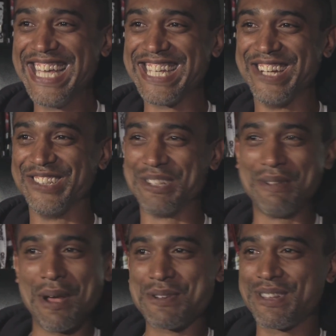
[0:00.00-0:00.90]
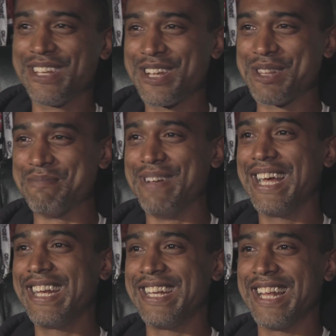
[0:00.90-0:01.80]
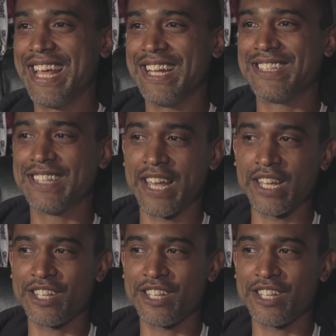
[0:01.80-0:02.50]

You know, sometimes you think you're the man and it's like,